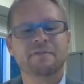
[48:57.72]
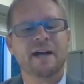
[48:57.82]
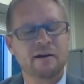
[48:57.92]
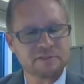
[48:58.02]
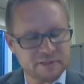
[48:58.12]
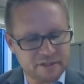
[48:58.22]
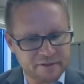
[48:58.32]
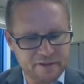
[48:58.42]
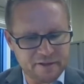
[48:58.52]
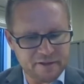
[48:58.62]

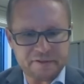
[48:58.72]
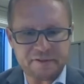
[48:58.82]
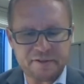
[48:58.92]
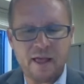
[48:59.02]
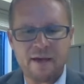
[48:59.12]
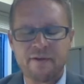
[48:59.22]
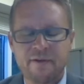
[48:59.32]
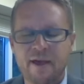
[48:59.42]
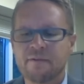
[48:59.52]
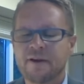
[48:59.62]
counselors and they'll still have
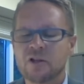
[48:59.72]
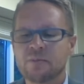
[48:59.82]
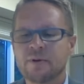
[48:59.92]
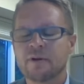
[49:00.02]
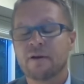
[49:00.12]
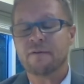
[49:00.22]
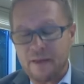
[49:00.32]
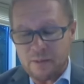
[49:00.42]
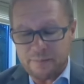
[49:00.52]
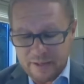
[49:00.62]
available
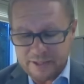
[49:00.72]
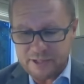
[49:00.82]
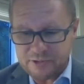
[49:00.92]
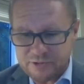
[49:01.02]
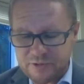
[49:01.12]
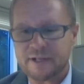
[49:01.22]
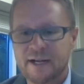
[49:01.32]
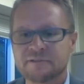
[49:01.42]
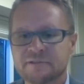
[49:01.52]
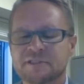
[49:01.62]
availability to their
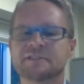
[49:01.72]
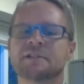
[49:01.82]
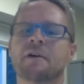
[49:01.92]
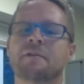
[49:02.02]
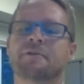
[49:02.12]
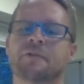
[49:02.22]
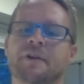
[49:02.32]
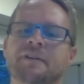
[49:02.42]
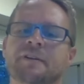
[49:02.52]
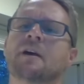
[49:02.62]
counselors through
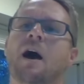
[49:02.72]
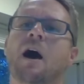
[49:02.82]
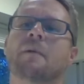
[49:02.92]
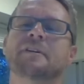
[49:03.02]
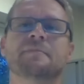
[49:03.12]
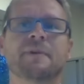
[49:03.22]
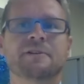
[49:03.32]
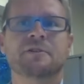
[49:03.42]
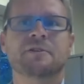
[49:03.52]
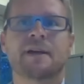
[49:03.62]
this, um,
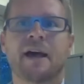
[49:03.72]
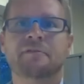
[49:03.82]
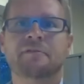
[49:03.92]
especially as